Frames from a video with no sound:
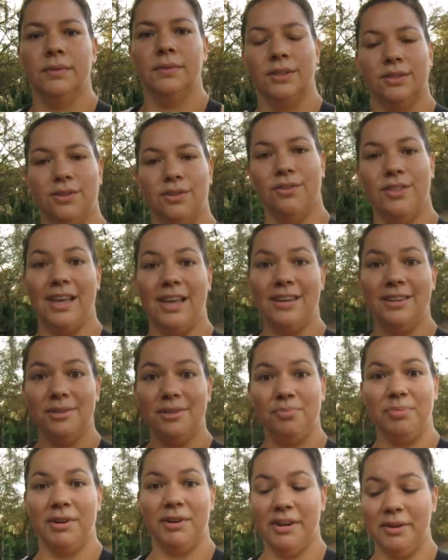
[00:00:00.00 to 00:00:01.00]
so that is
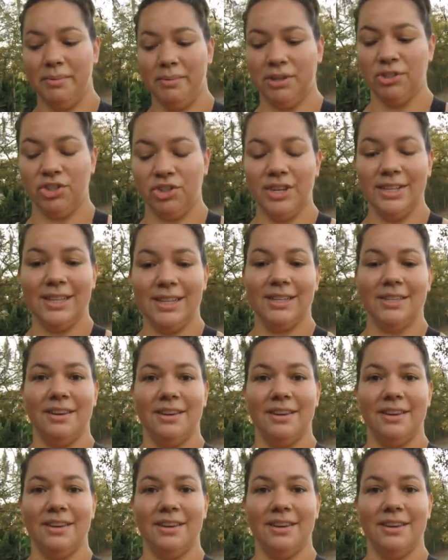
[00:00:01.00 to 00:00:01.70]
pretty much it that's